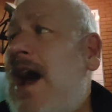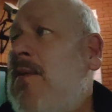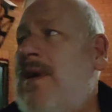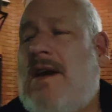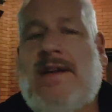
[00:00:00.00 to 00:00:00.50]

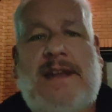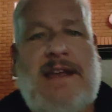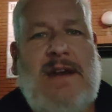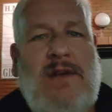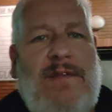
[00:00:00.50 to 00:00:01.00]
and we are going to
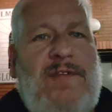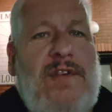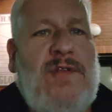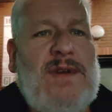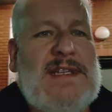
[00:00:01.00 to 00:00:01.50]
go
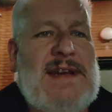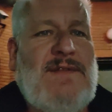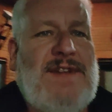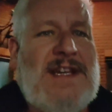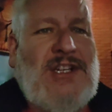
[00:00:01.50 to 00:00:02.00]
through
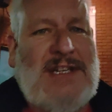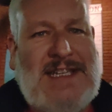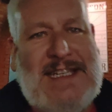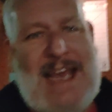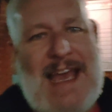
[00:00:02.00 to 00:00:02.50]
Salvation
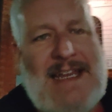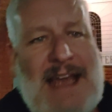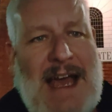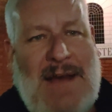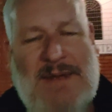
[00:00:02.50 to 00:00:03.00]
Z.
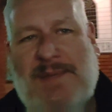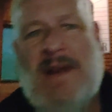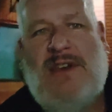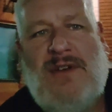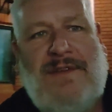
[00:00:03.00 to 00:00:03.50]
Um, it's
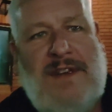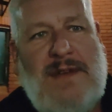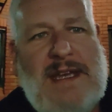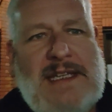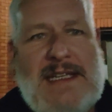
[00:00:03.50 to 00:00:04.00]
been a good few
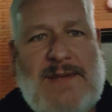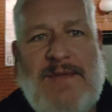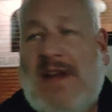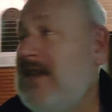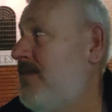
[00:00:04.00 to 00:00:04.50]
years since
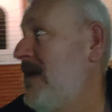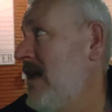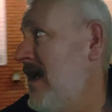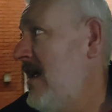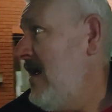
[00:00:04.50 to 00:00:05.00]
we've last been
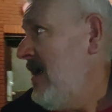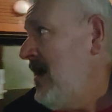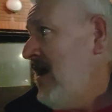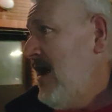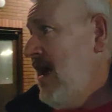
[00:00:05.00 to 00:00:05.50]
here.
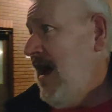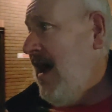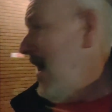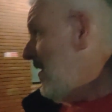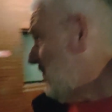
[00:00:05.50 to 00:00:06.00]

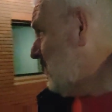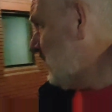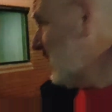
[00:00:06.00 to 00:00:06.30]
Um,